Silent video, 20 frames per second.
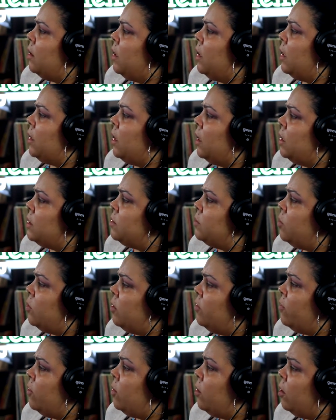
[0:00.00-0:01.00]
think it's
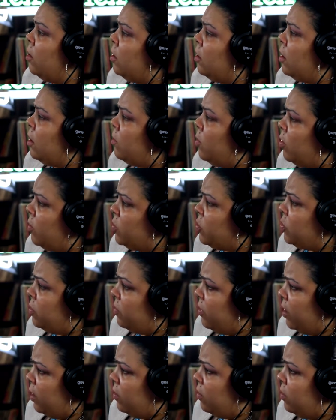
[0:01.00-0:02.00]
important for her to come home to a
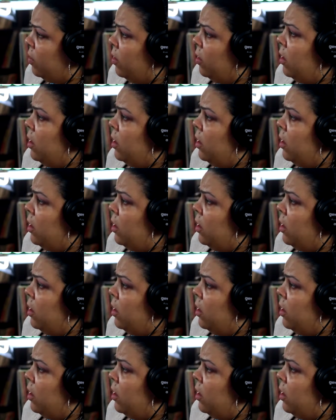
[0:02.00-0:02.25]
meal.